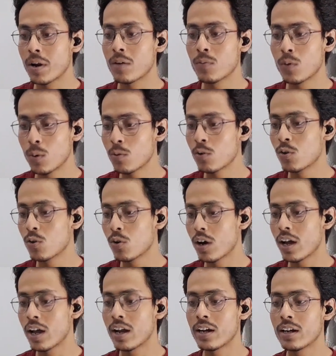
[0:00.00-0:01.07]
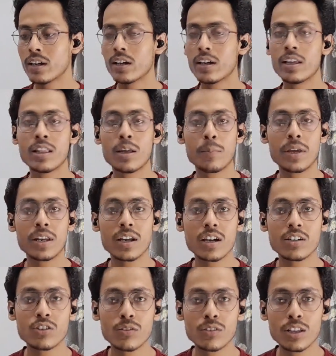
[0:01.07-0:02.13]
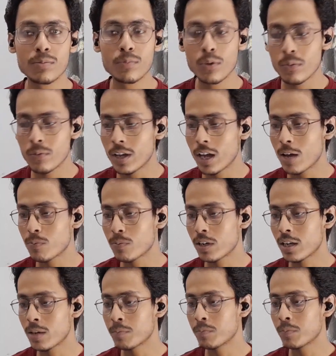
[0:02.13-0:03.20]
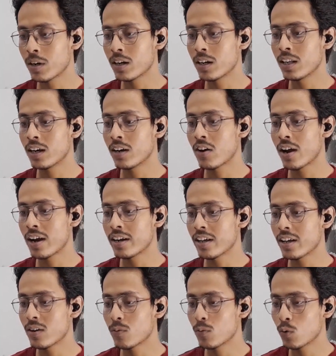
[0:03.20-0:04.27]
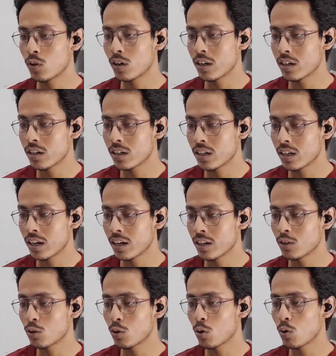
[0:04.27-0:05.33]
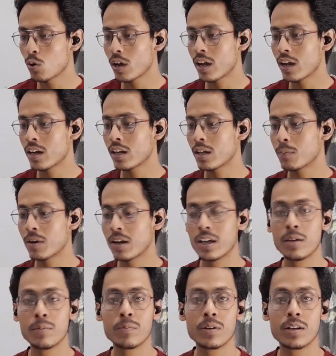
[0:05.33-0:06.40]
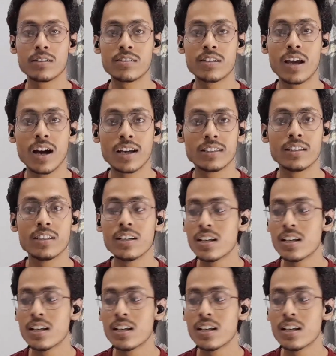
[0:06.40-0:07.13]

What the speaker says: In the main cast of this movie we have Kimberly Ryder, Woolen Grinto, and Ibrahim Risyad.